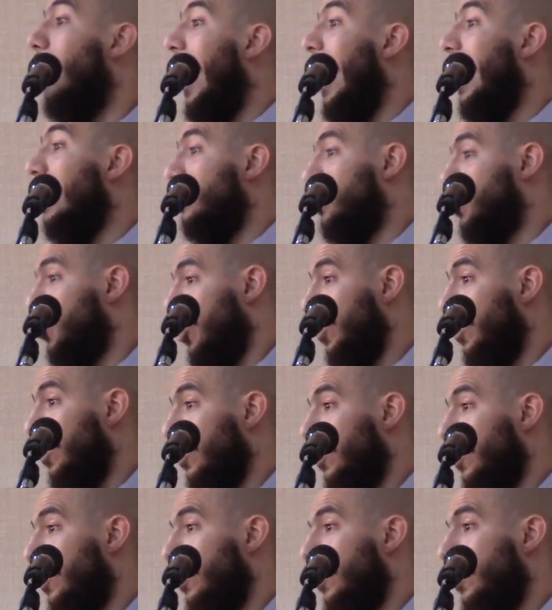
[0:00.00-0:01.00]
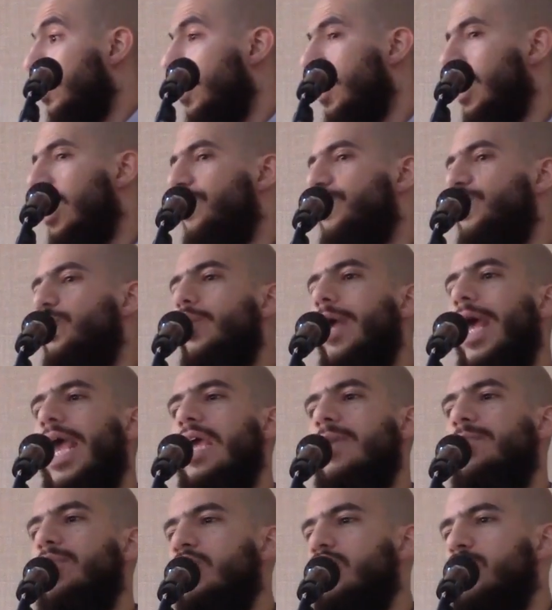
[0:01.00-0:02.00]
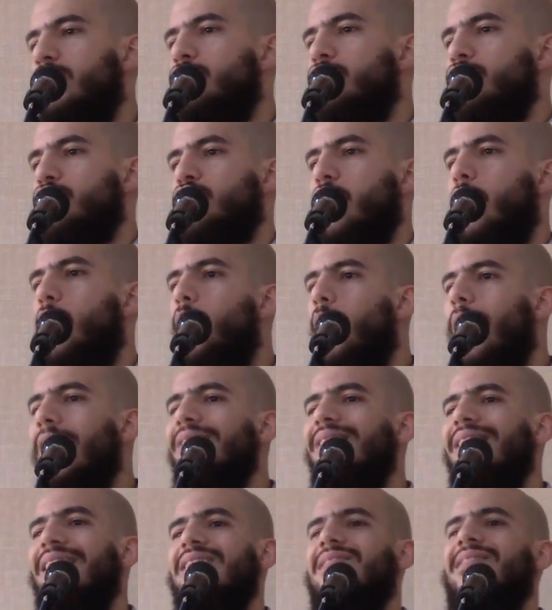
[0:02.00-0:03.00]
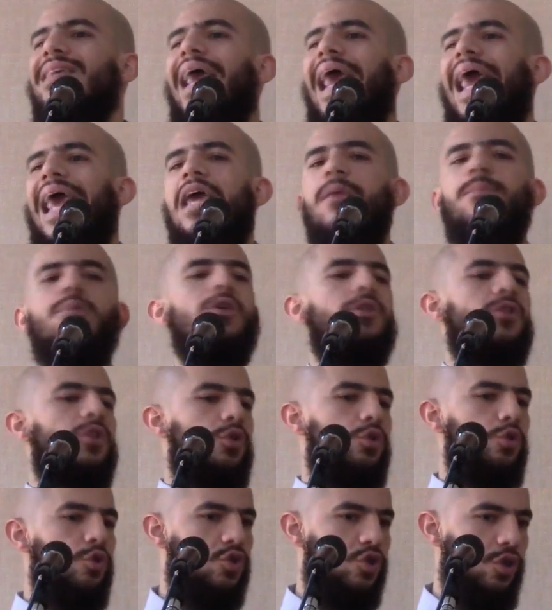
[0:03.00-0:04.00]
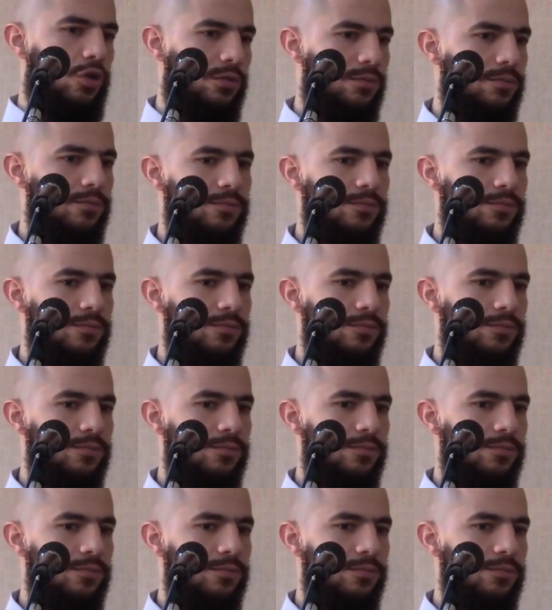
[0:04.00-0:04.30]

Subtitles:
Hajj if you're able to do so. What is able to do so?